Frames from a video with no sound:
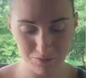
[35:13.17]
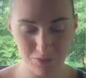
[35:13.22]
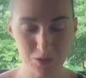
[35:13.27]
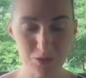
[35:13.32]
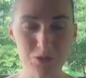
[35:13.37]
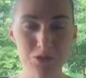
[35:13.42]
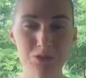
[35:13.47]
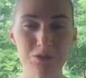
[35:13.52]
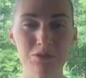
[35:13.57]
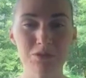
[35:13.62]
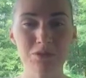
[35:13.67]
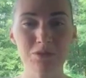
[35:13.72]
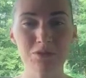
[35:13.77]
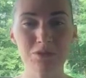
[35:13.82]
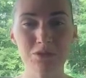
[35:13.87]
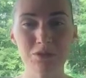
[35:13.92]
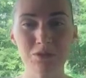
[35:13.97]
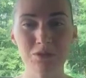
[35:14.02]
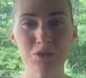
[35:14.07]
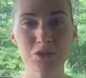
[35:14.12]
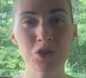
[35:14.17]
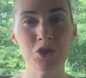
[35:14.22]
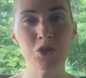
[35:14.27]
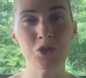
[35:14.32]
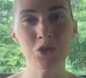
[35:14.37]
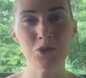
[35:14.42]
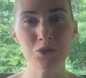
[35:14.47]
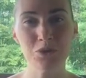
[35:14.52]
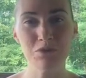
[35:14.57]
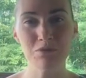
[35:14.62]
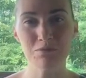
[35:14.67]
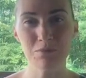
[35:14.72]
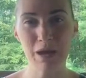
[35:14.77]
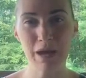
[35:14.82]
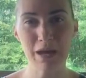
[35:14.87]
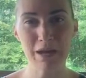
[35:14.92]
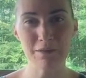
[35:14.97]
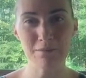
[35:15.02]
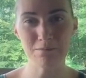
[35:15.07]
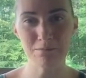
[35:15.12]
those are two of
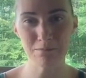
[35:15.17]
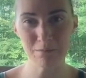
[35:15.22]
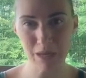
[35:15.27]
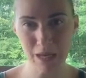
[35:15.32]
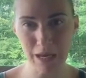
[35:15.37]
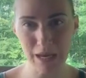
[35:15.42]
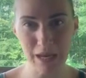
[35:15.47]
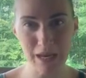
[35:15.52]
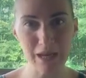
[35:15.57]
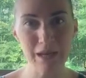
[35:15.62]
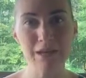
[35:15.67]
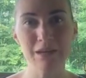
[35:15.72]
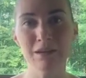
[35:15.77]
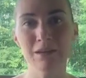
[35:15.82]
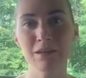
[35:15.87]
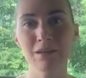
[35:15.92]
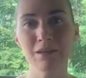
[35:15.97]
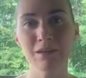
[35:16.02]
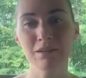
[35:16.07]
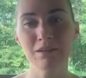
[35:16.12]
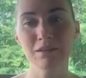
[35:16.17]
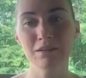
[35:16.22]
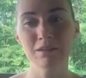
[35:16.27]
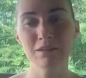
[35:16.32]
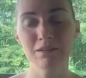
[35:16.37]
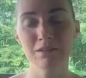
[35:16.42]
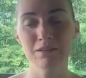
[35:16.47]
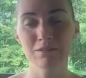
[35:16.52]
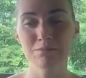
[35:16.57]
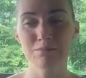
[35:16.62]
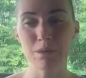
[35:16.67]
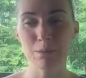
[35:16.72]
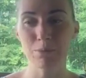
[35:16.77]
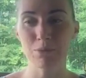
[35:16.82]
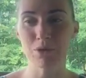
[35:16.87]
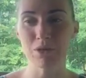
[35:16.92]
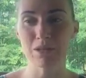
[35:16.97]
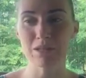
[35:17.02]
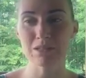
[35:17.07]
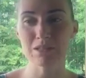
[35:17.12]
my many
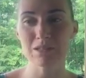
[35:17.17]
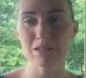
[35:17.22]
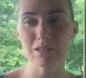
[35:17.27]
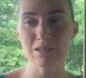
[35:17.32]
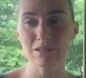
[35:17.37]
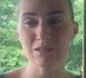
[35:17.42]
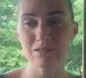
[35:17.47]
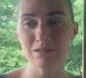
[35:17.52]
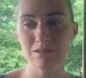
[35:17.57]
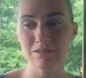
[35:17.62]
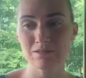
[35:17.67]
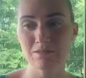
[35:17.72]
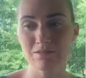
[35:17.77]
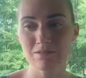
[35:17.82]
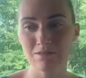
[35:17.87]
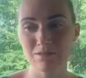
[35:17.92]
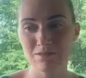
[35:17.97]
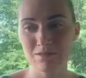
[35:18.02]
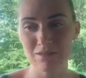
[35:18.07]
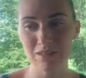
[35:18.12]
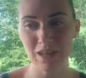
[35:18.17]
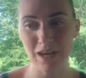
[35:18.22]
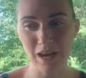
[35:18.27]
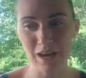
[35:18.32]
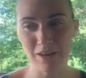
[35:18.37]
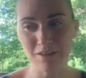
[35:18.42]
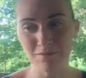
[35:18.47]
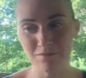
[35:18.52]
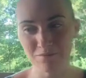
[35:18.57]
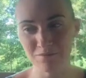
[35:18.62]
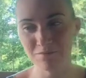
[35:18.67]
memories that I